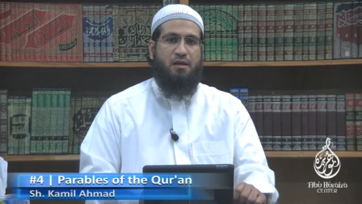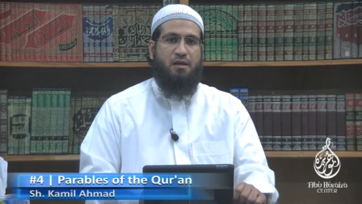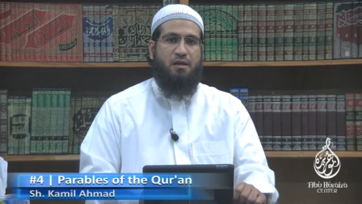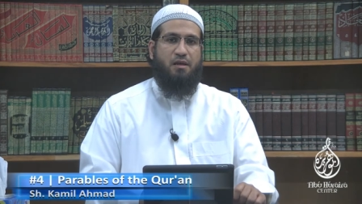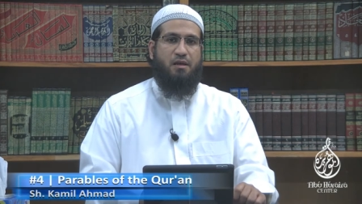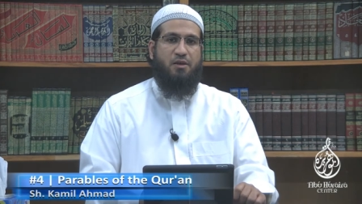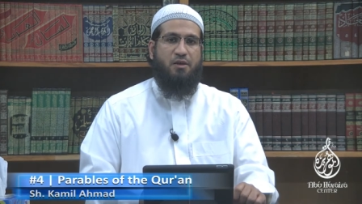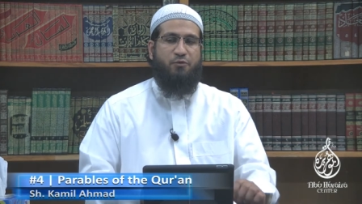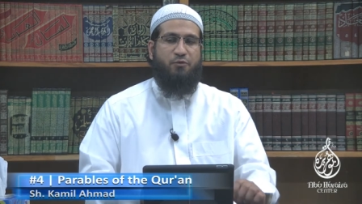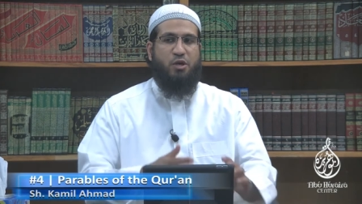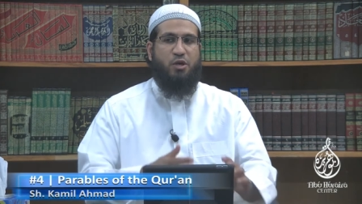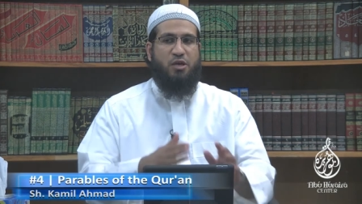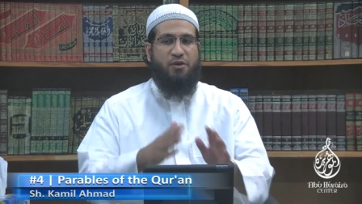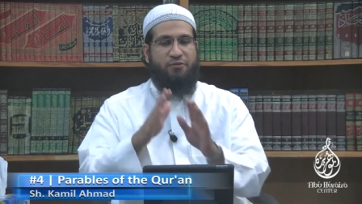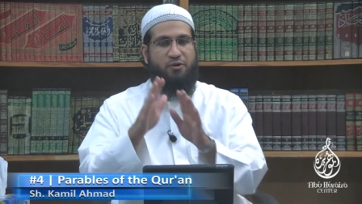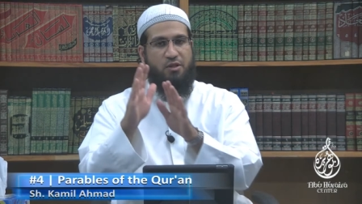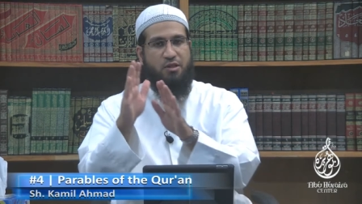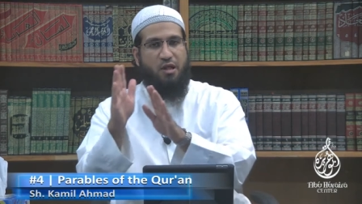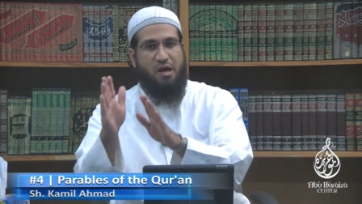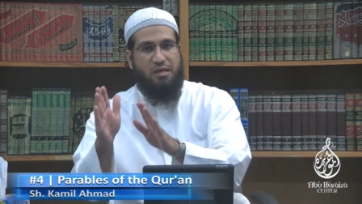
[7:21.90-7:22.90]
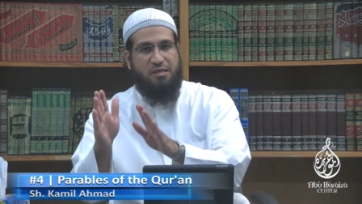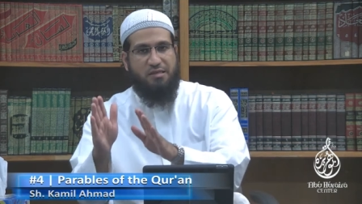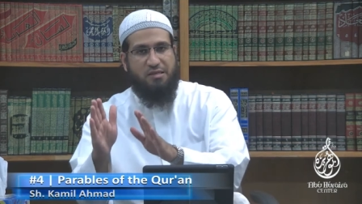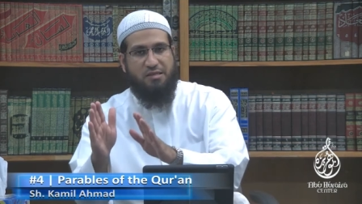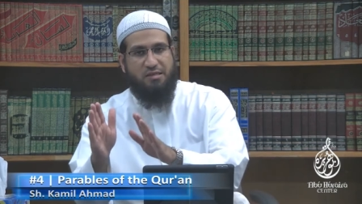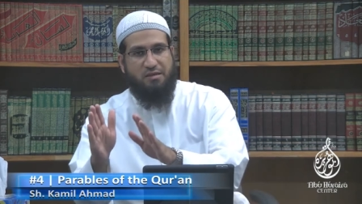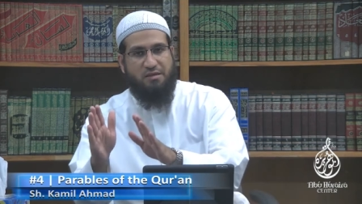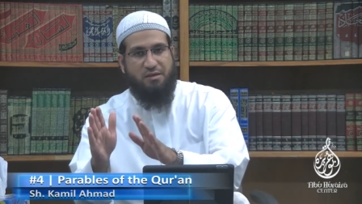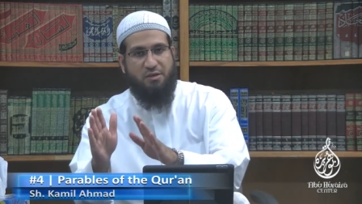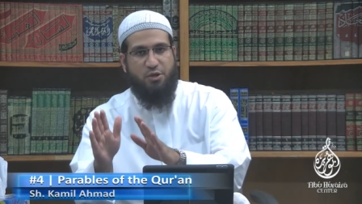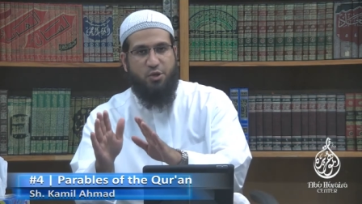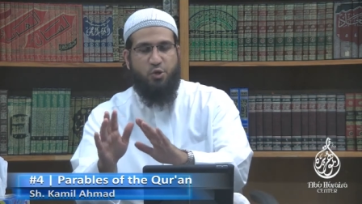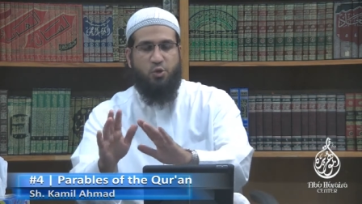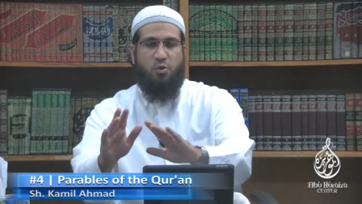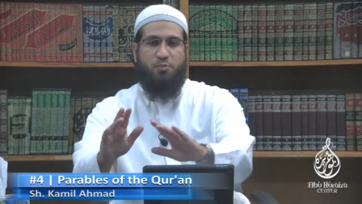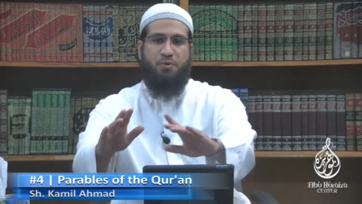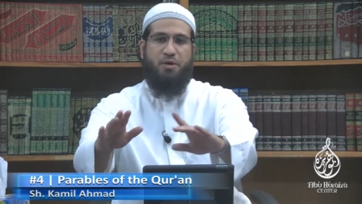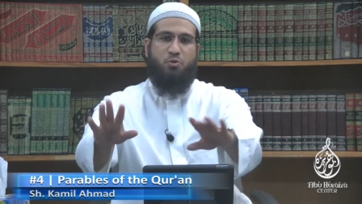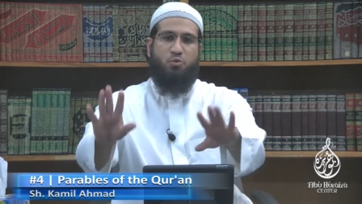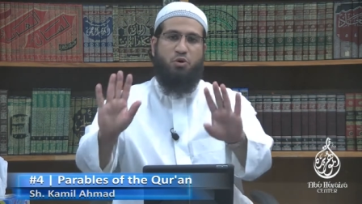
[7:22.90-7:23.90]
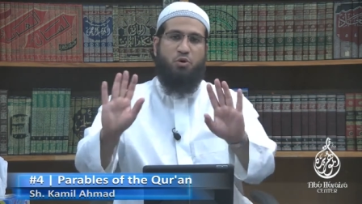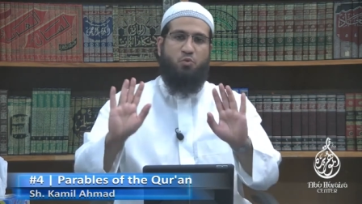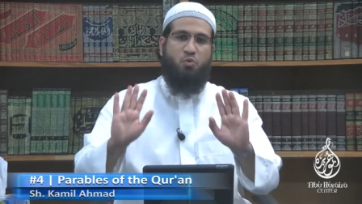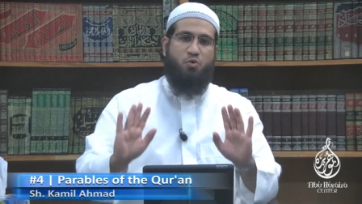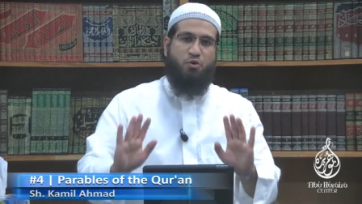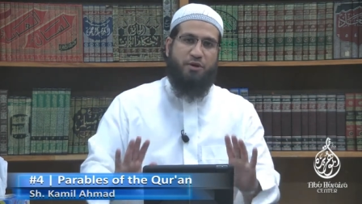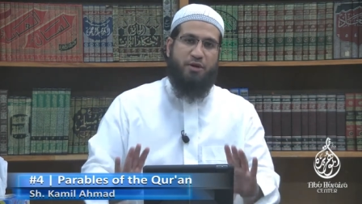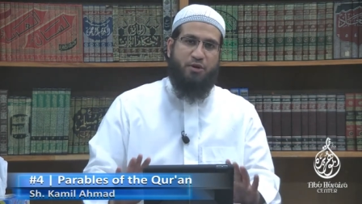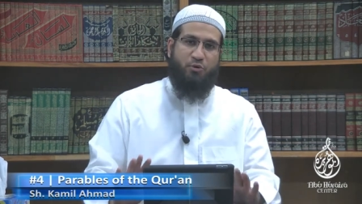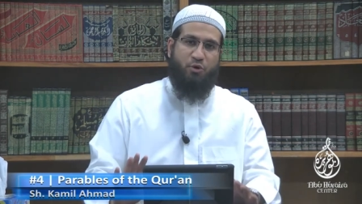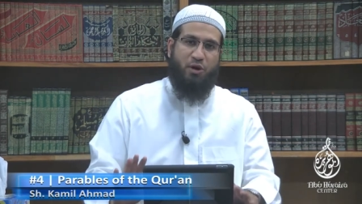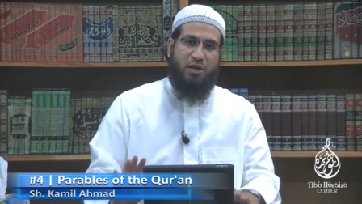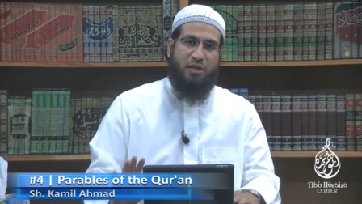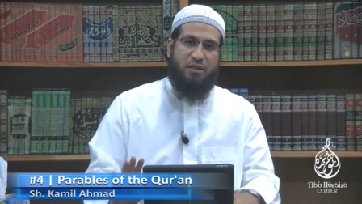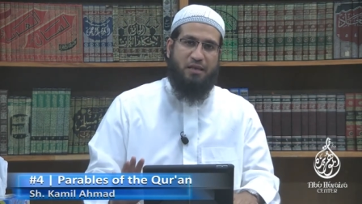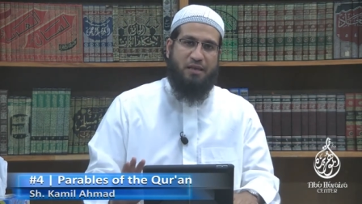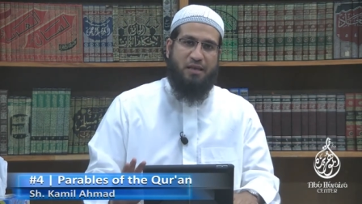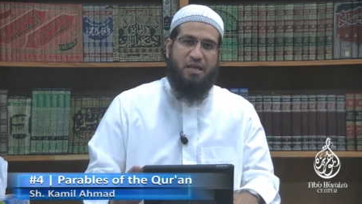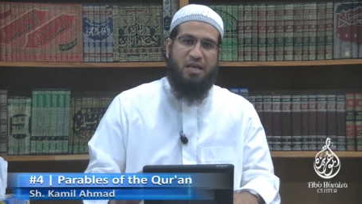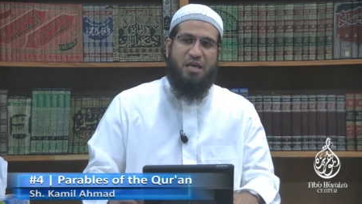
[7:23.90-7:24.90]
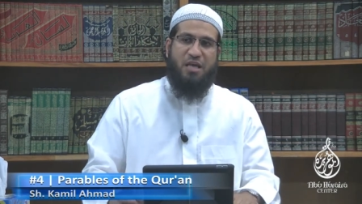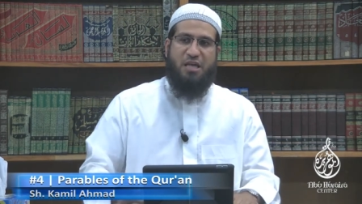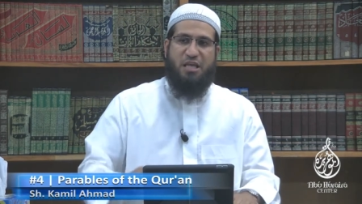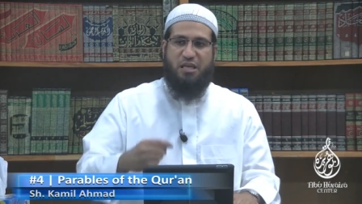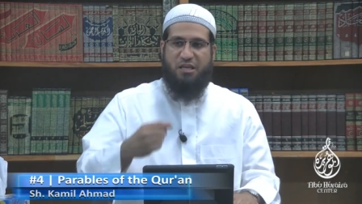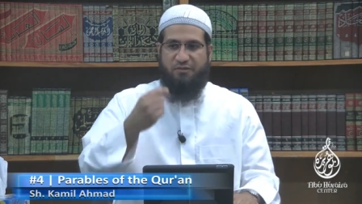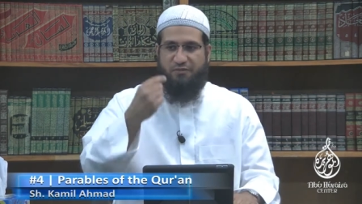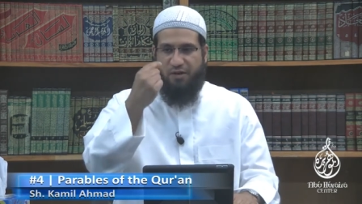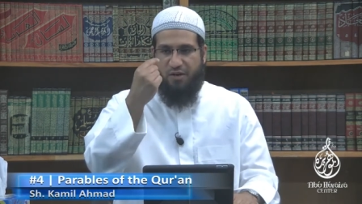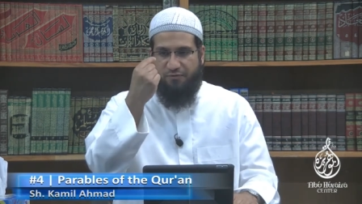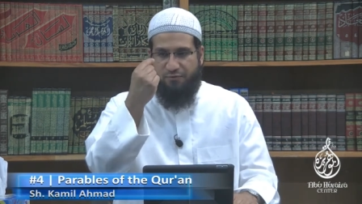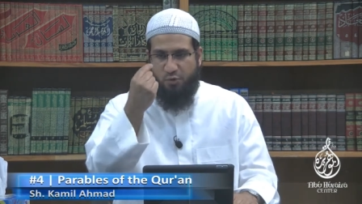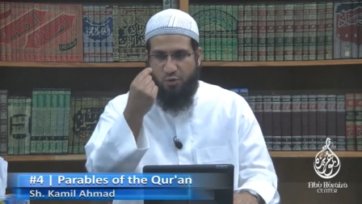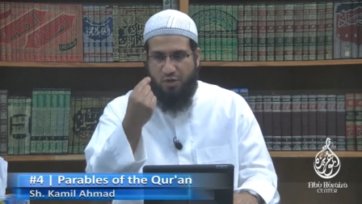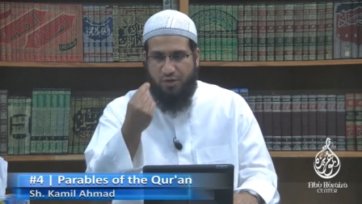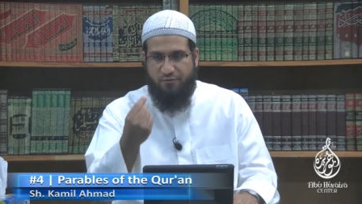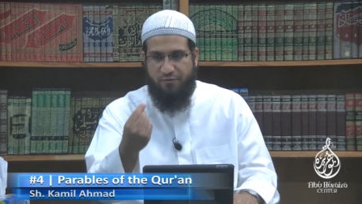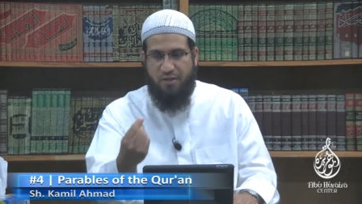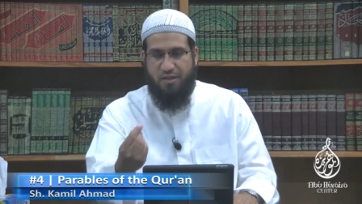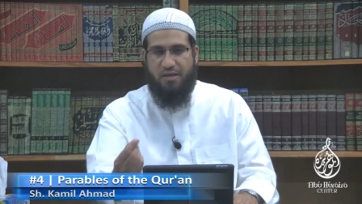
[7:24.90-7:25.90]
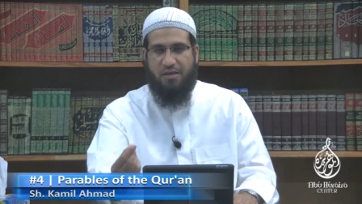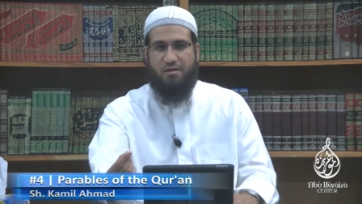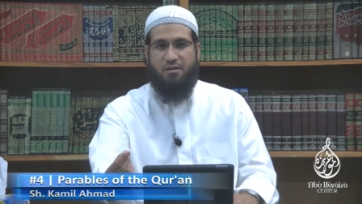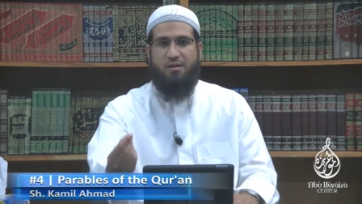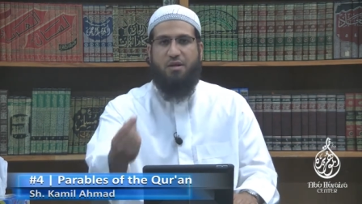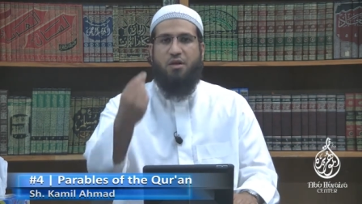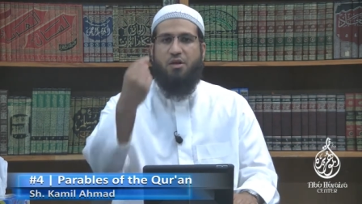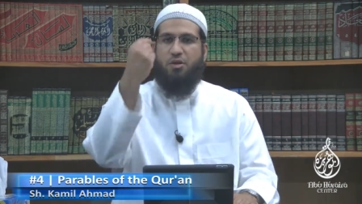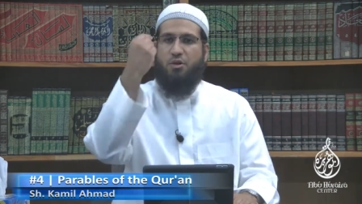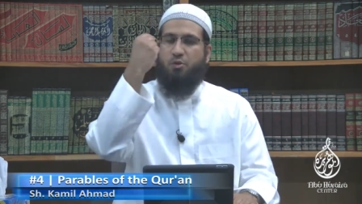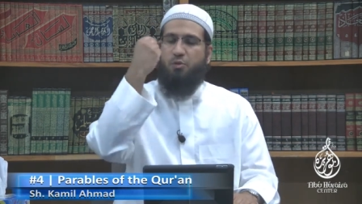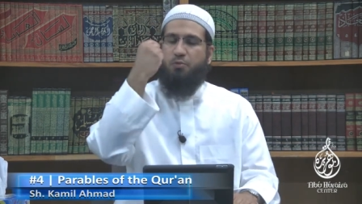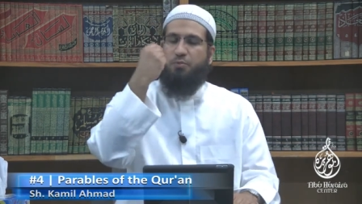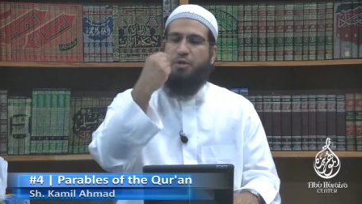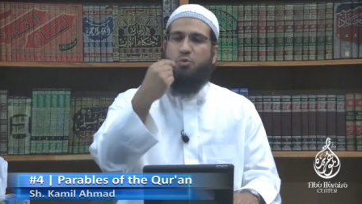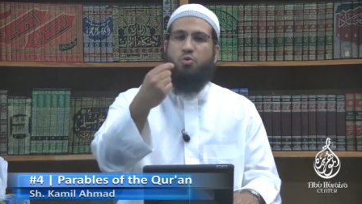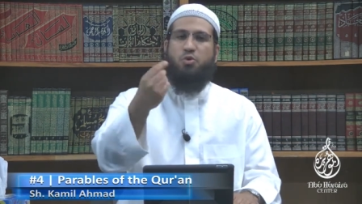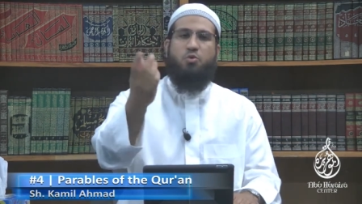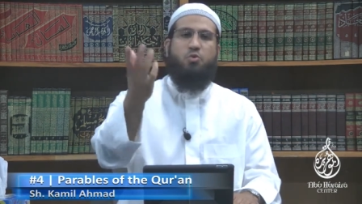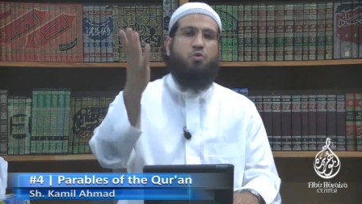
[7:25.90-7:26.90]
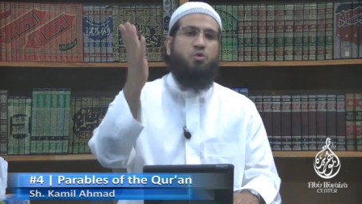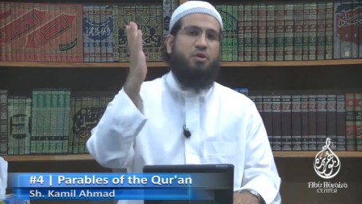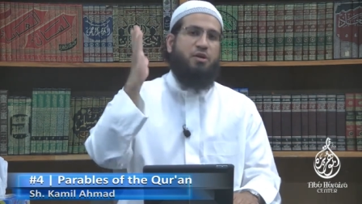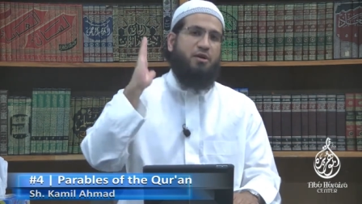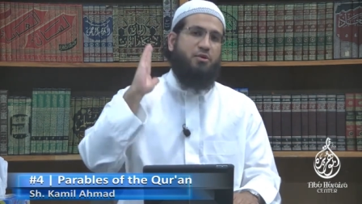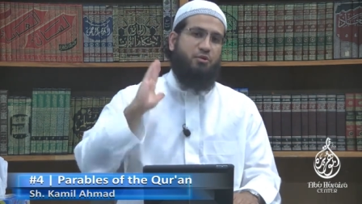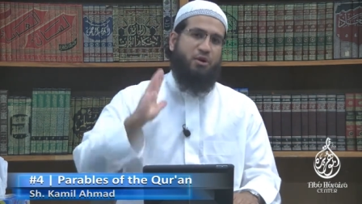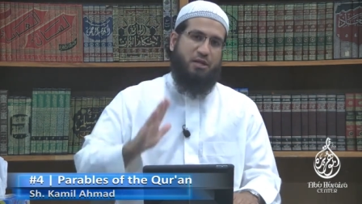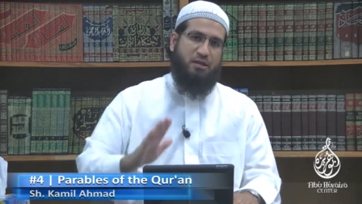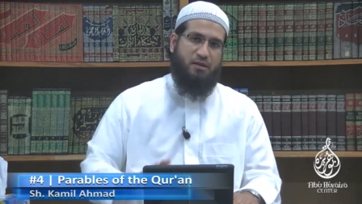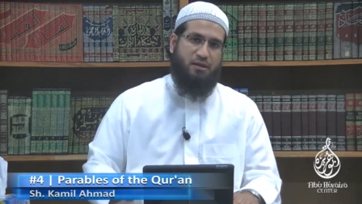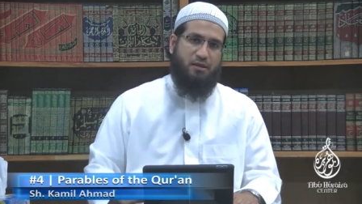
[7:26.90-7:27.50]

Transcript: If you give a lot, you'll be rewarded greatly. Even if you give a little, you'll be rewarded greatly.